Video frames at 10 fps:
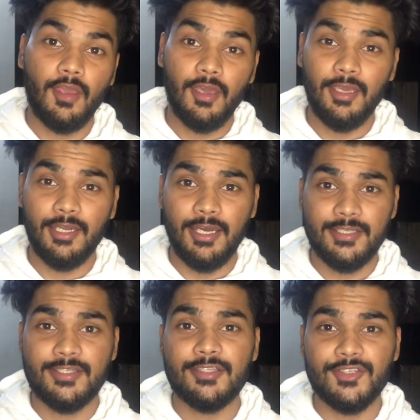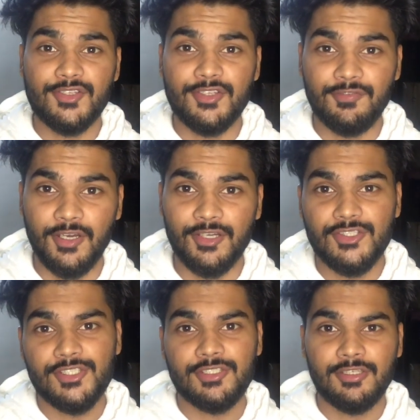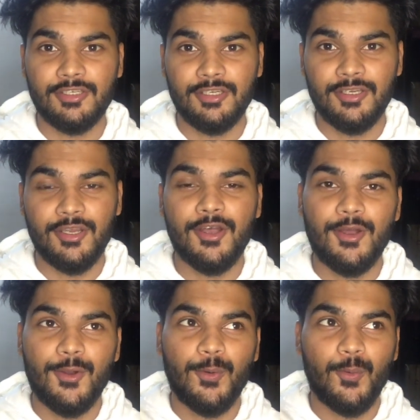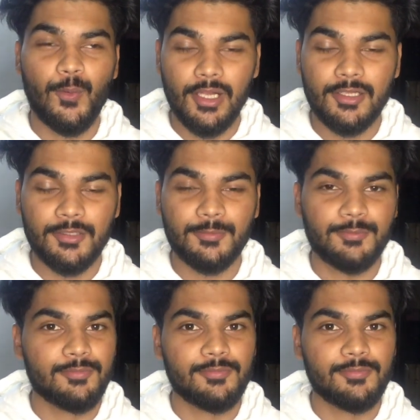Hey guys, this is Divyansh. Welcome